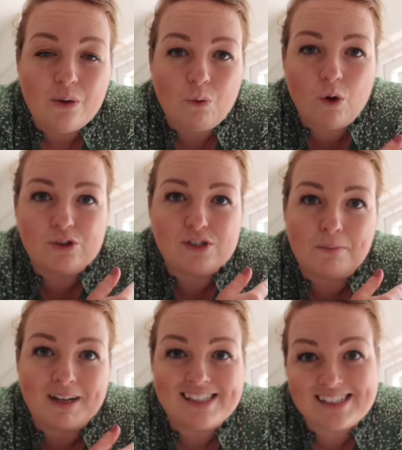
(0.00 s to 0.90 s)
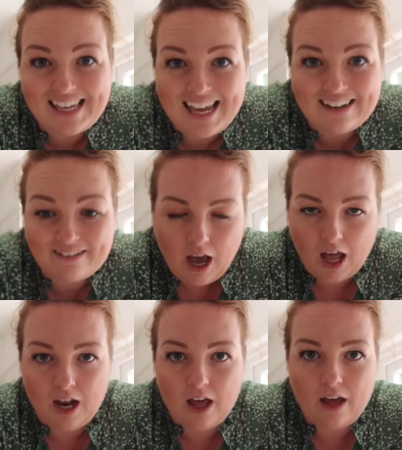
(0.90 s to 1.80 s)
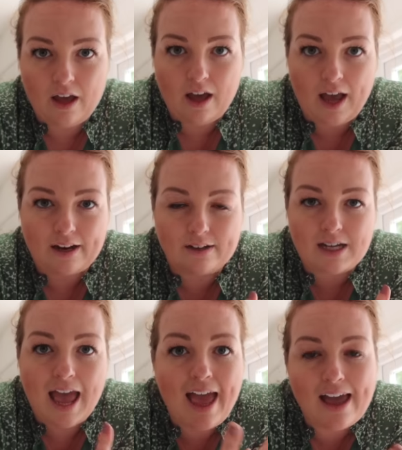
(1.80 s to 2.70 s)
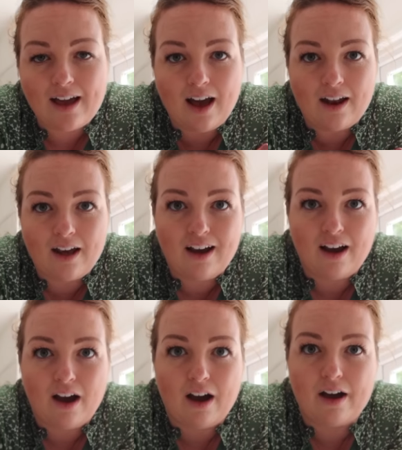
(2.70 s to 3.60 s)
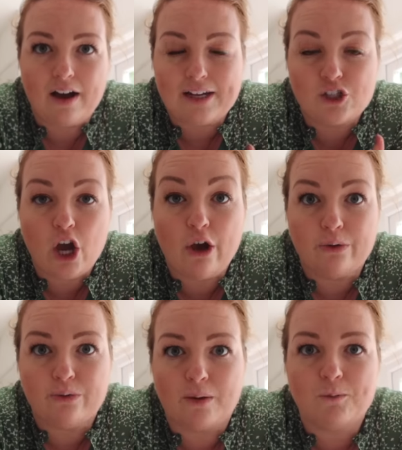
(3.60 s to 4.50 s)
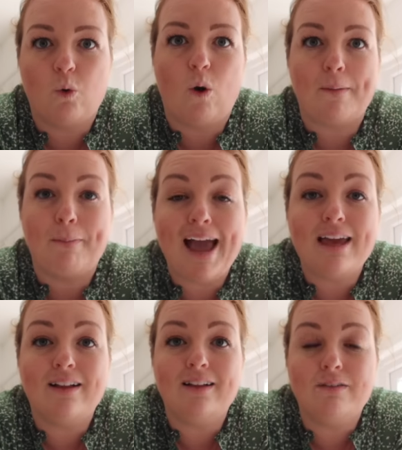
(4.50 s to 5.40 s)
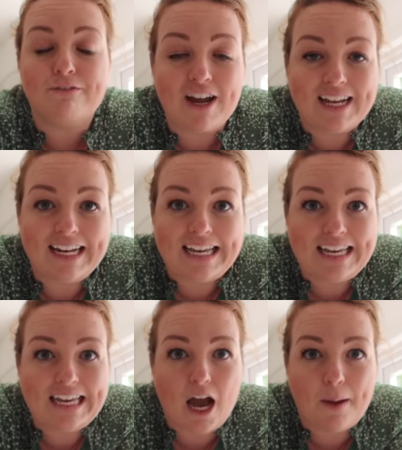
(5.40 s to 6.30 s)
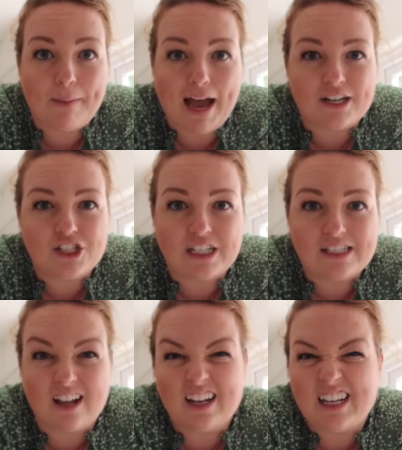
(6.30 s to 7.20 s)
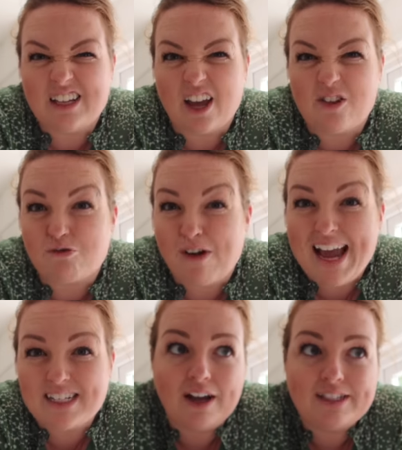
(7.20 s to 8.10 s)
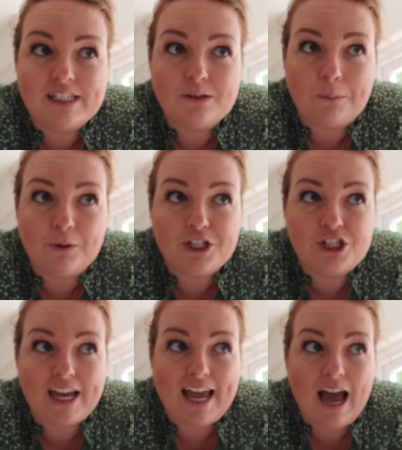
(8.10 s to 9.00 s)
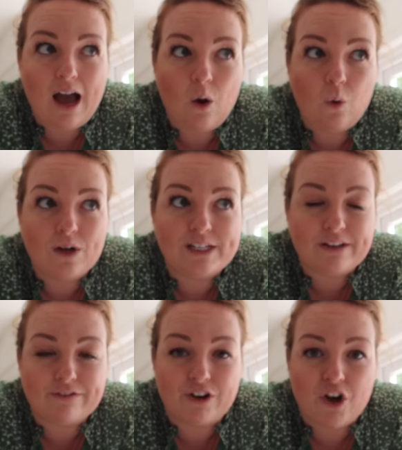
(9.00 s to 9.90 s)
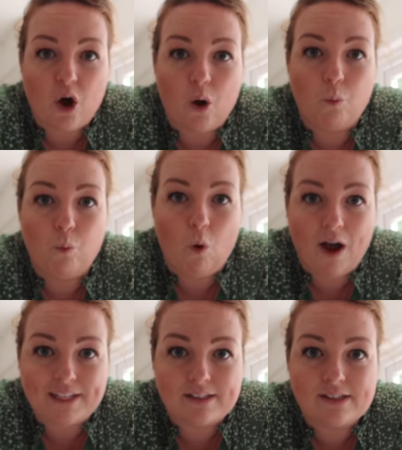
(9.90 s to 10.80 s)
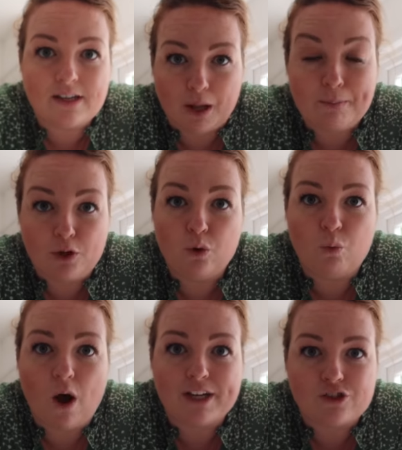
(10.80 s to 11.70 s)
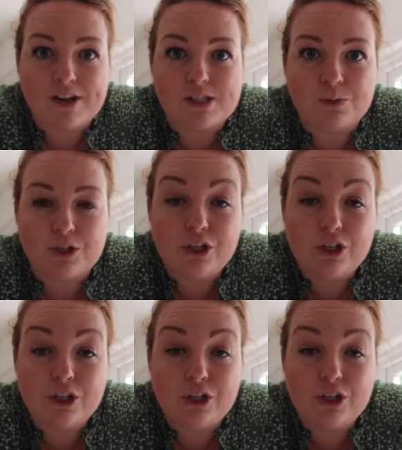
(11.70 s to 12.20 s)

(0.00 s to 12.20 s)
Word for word: was my skin color and hair color uh, and tone. I'm quite pale, freckly. I'm actually slightly like red. I didn't appreciate how different a white, like pure white dress would